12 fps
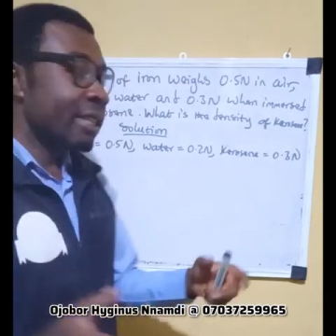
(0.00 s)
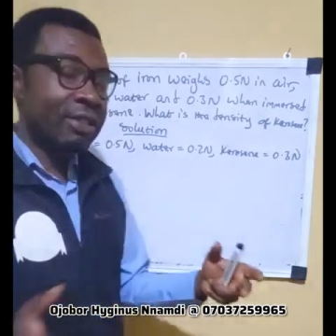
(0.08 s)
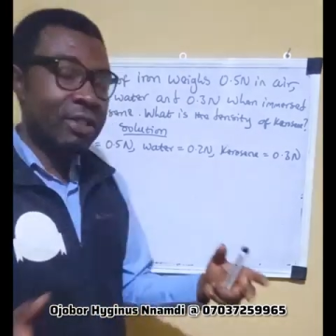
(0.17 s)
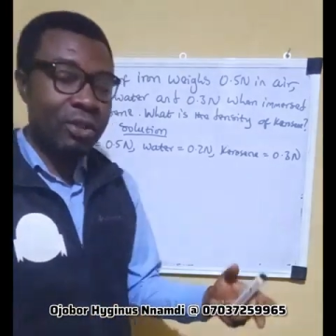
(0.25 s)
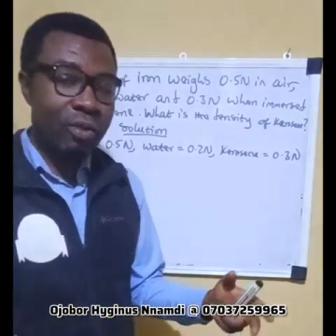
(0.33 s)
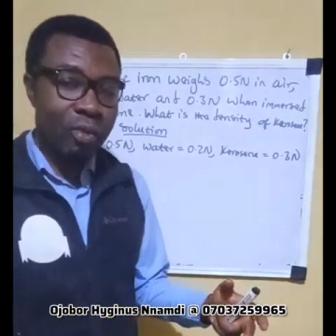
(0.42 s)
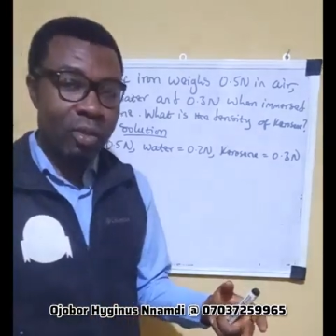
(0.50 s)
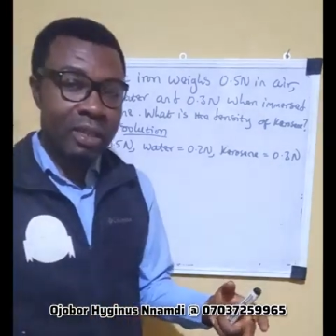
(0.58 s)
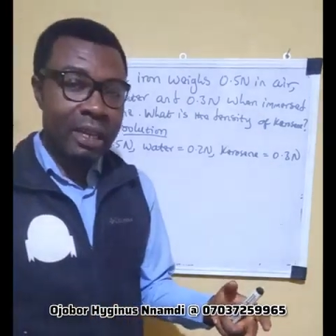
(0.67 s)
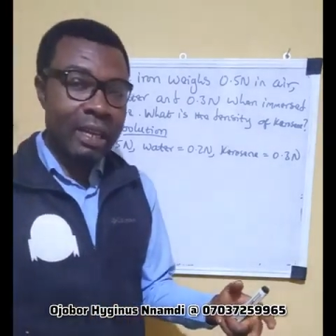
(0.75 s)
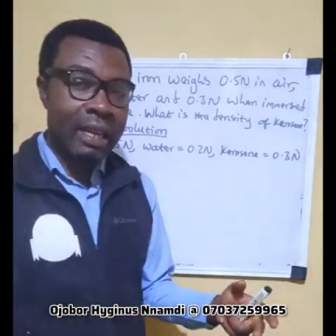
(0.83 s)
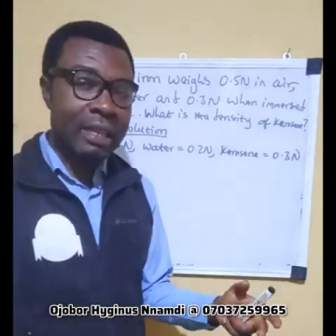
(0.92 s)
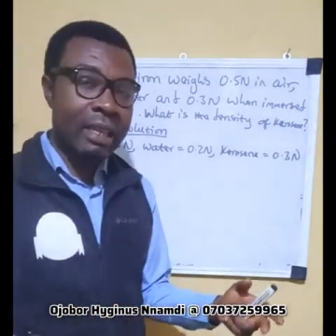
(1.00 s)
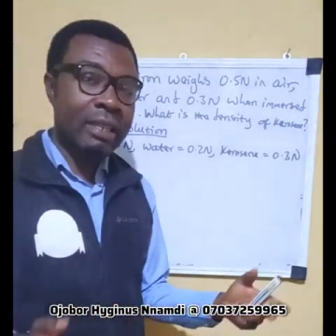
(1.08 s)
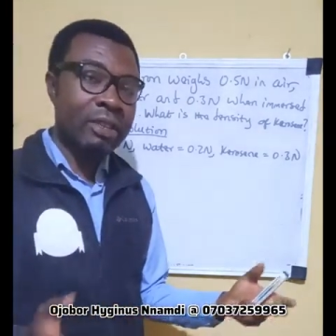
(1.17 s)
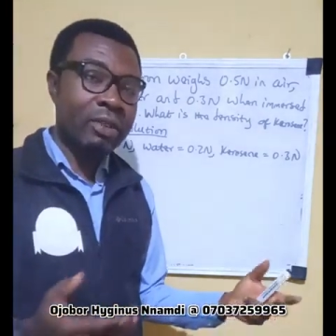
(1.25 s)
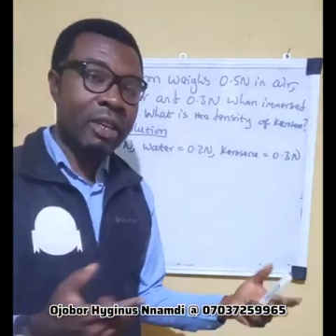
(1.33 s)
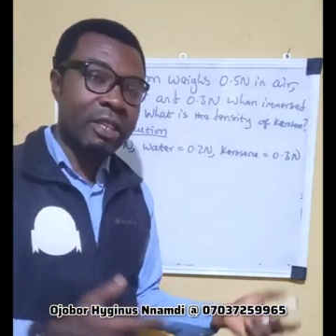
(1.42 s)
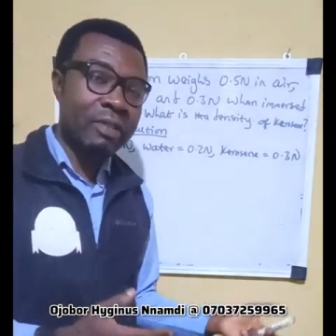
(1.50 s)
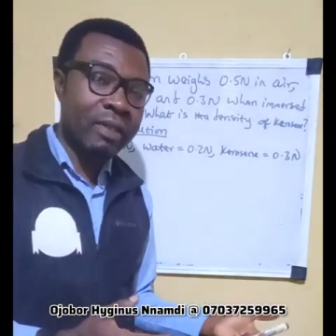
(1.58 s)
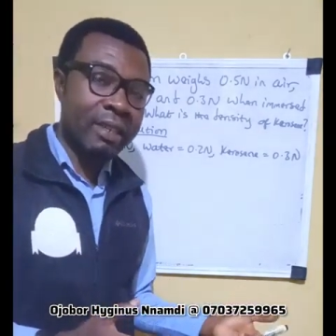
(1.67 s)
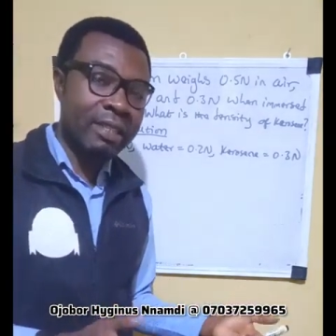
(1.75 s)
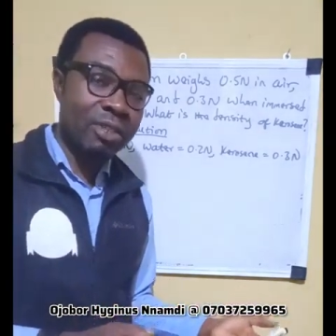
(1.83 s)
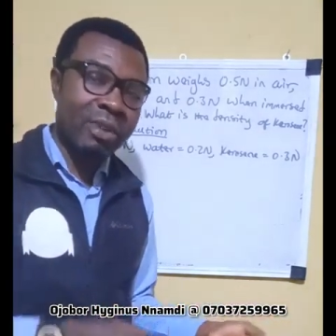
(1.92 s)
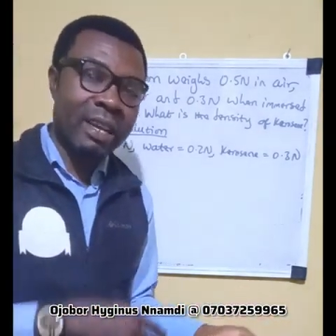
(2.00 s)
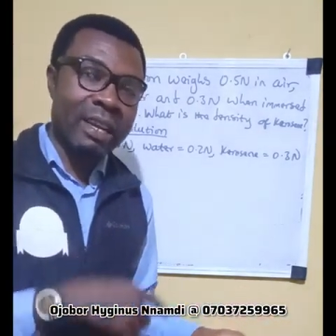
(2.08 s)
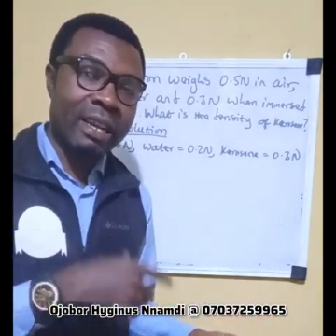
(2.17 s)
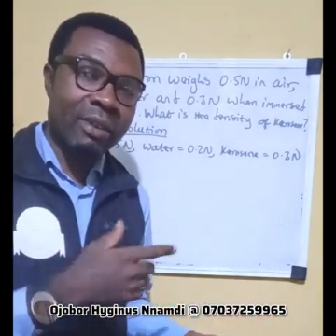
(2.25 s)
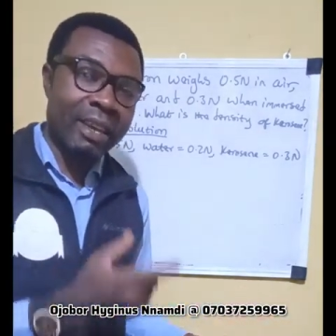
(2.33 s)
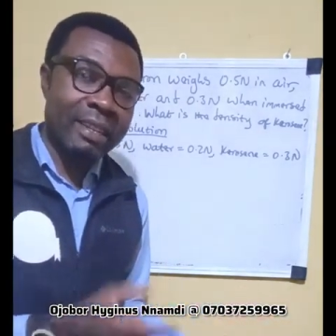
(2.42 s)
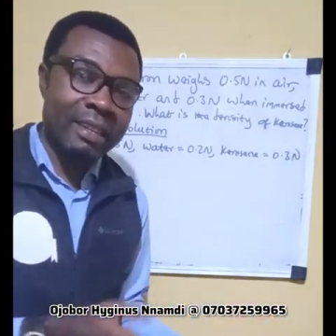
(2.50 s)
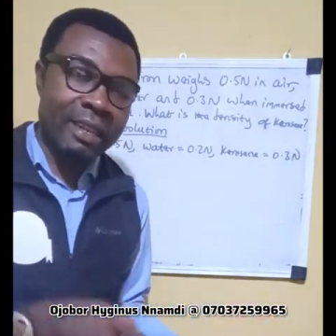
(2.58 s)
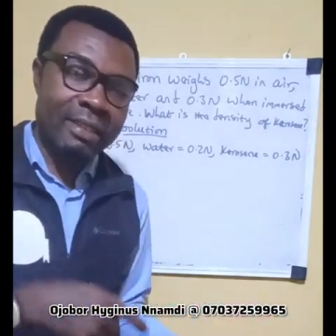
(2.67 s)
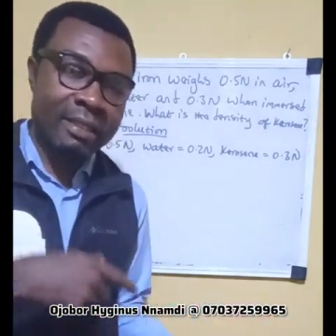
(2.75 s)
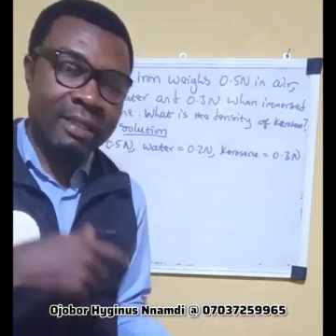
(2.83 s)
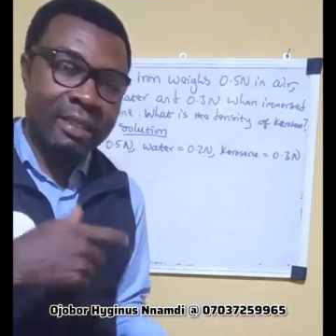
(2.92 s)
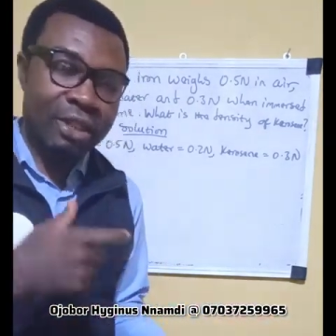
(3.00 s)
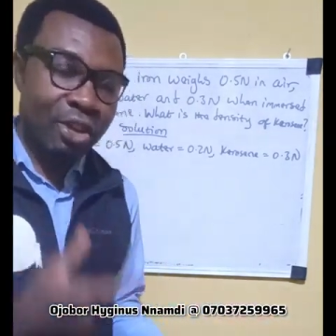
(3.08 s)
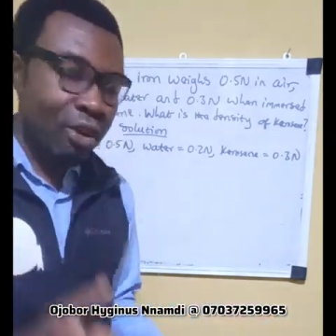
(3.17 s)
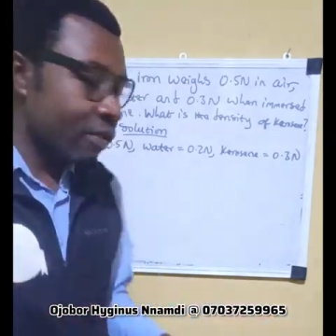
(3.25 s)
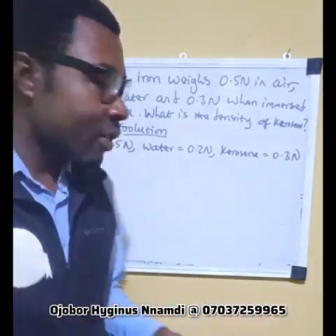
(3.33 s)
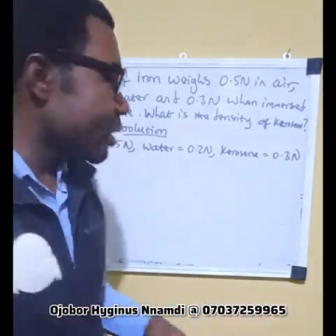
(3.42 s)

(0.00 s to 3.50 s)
density of water and then the relative density, we can now get the density of